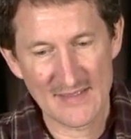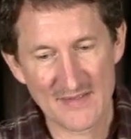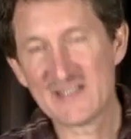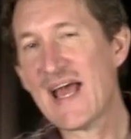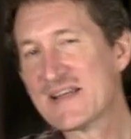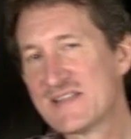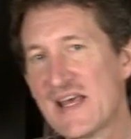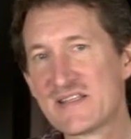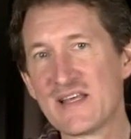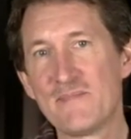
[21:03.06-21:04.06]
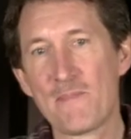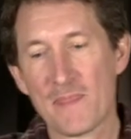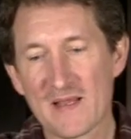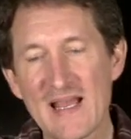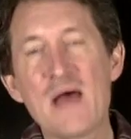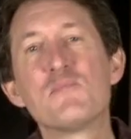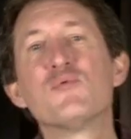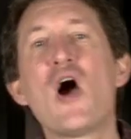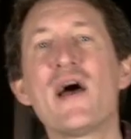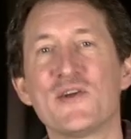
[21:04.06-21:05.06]
And the text says that, that God
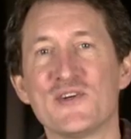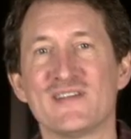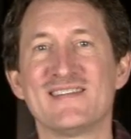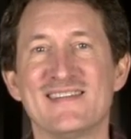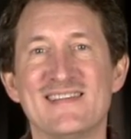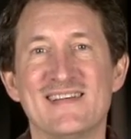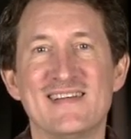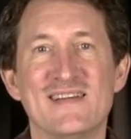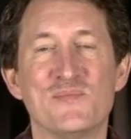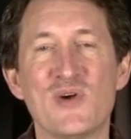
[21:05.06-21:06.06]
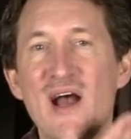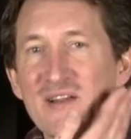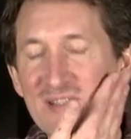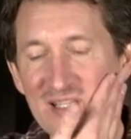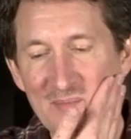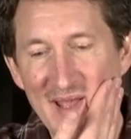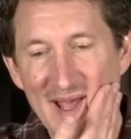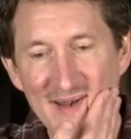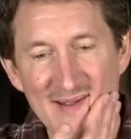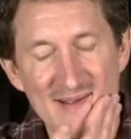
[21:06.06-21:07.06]
brought her, brought her to the
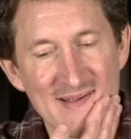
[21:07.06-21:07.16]
man,